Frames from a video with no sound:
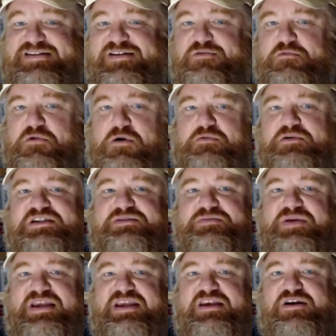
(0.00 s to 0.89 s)
What would
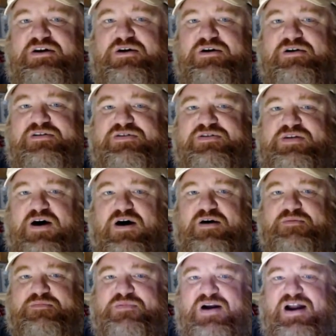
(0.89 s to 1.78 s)
be your
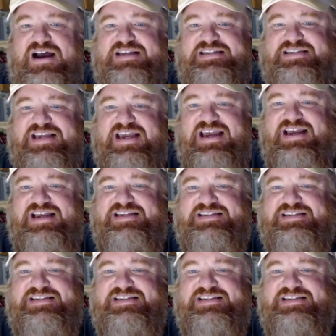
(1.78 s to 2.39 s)
thought process